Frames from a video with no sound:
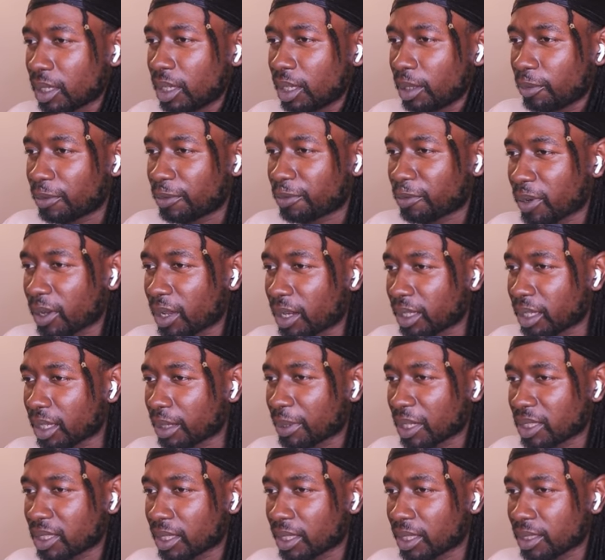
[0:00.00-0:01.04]
We're finally
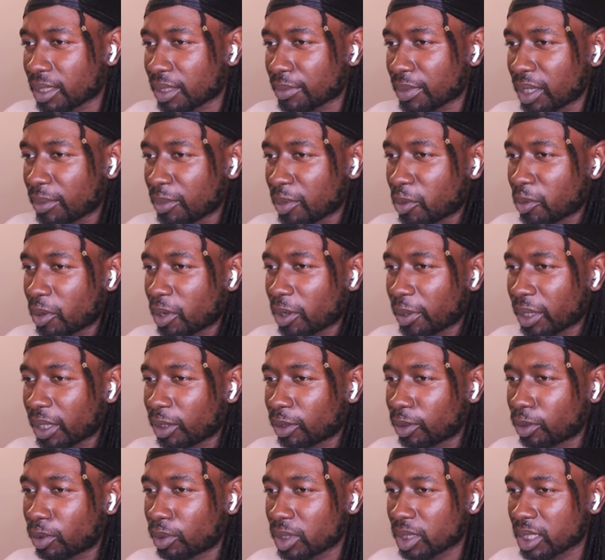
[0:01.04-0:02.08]
about to get some Himawari
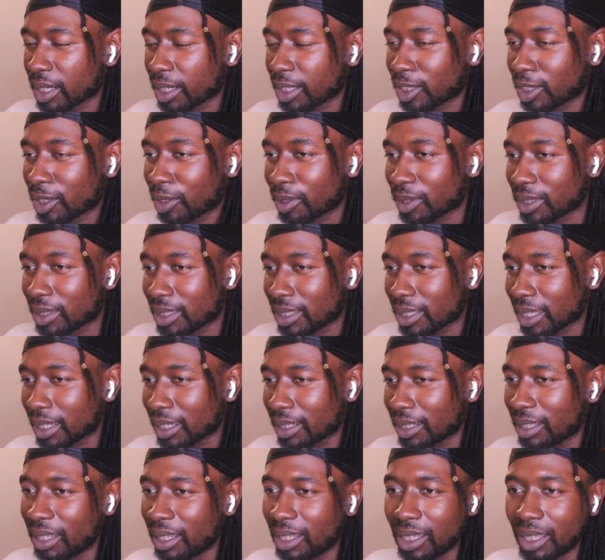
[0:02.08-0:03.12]
lore slash content.